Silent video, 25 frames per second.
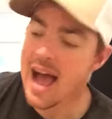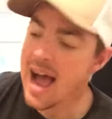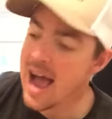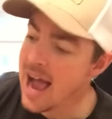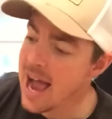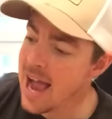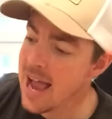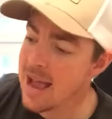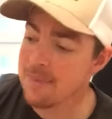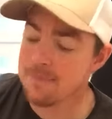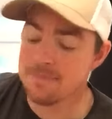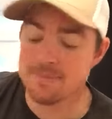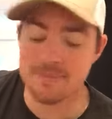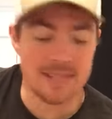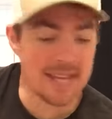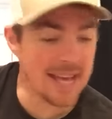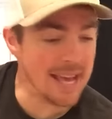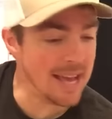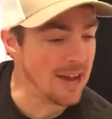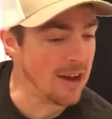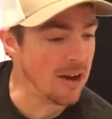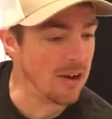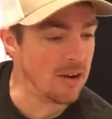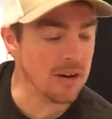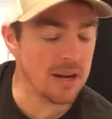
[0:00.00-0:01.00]
I am
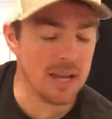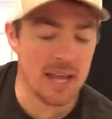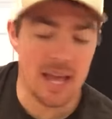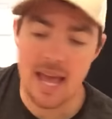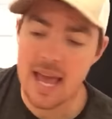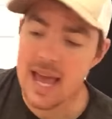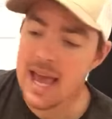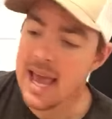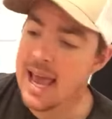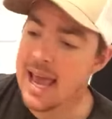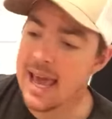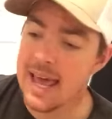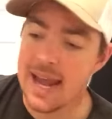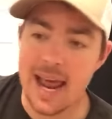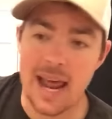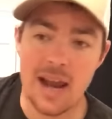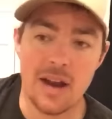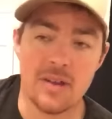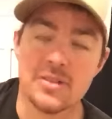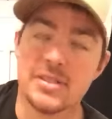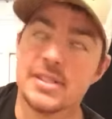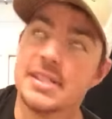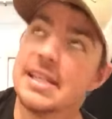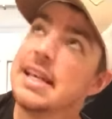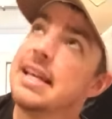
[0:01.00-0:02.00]
down, and I
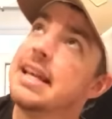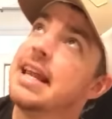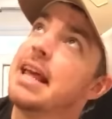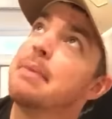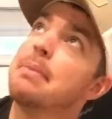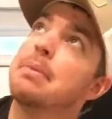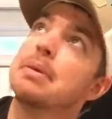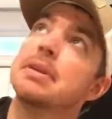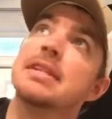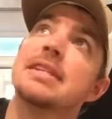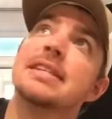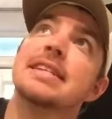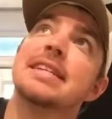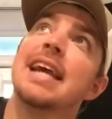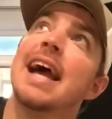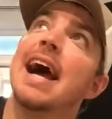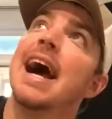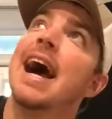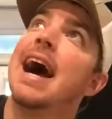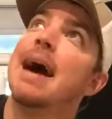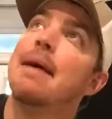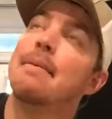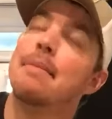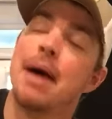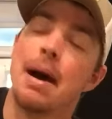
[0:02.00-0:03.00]
don't see anything but the
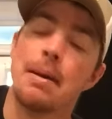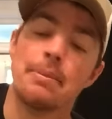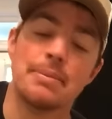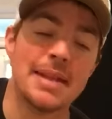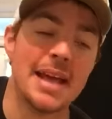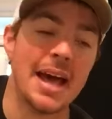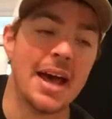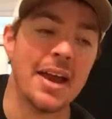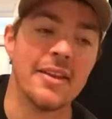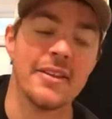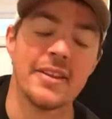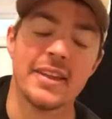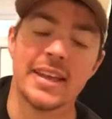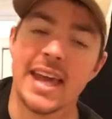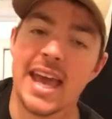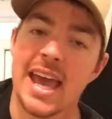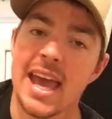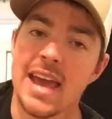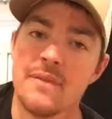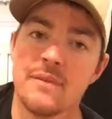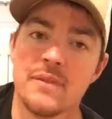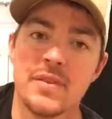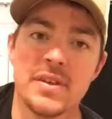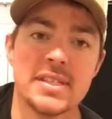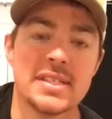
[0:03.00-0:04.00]
sky. I'm down on the
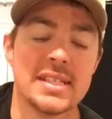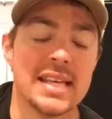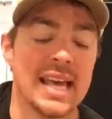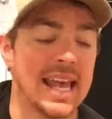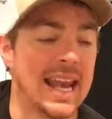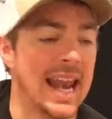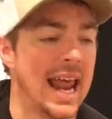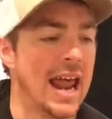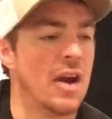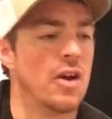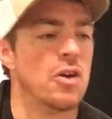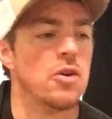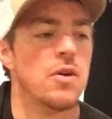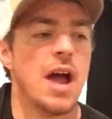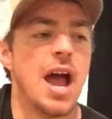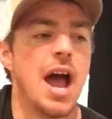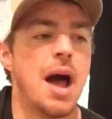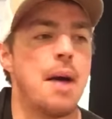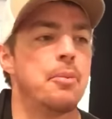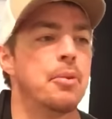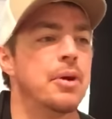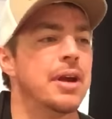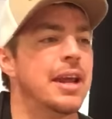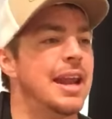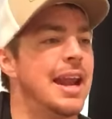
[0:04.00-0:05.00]
canvas, and I don't know
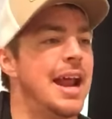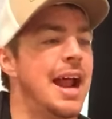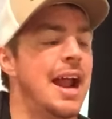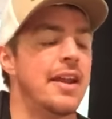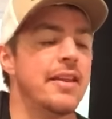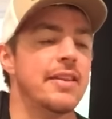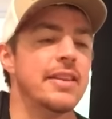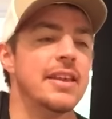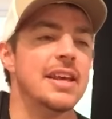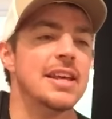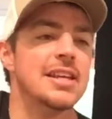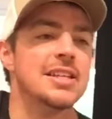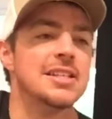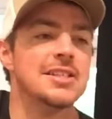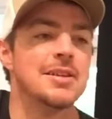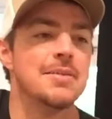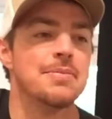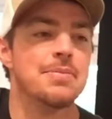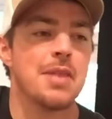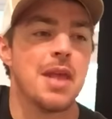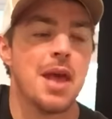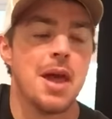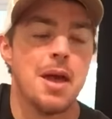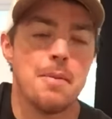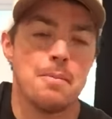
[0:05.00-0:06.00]
how I'm going to get out of this.
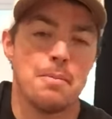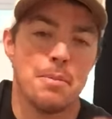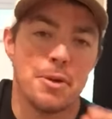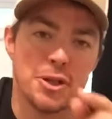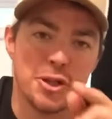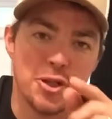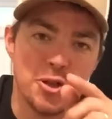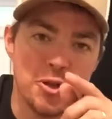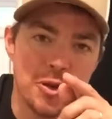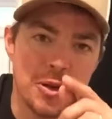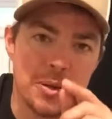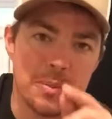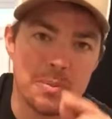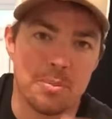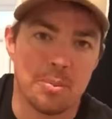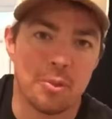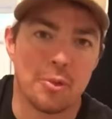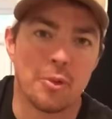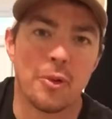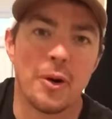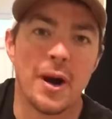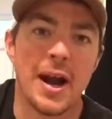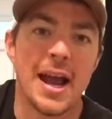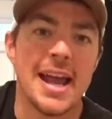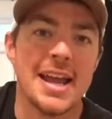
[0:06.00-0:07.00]
But you can
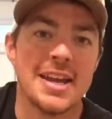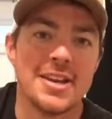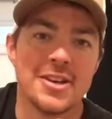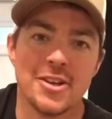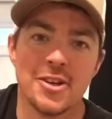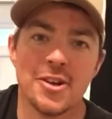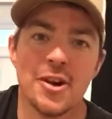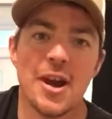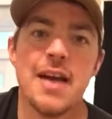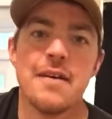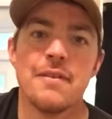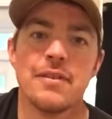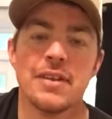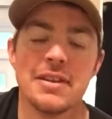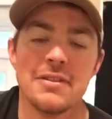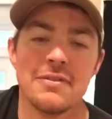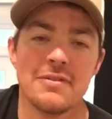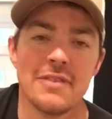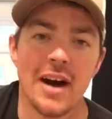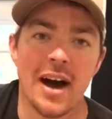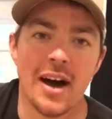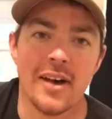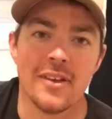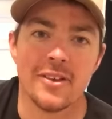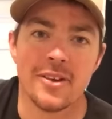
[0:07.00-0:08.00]
pray to your Heavenly
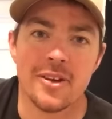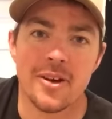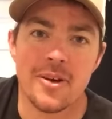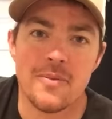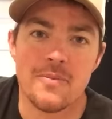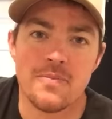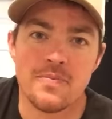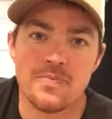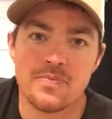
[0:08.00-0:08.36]
Father.